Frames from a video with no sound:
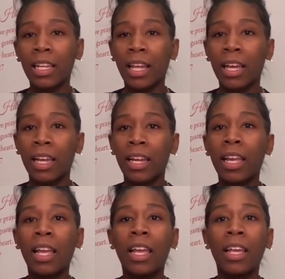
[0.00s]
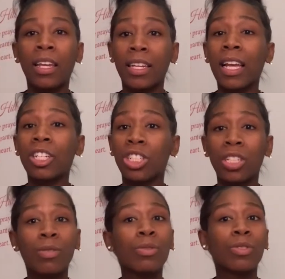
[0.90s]
like, yeah, she
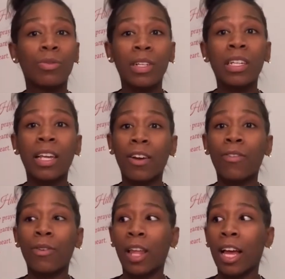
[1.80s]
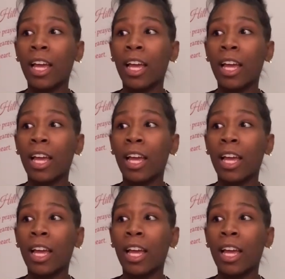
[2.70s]
was really helpful. Like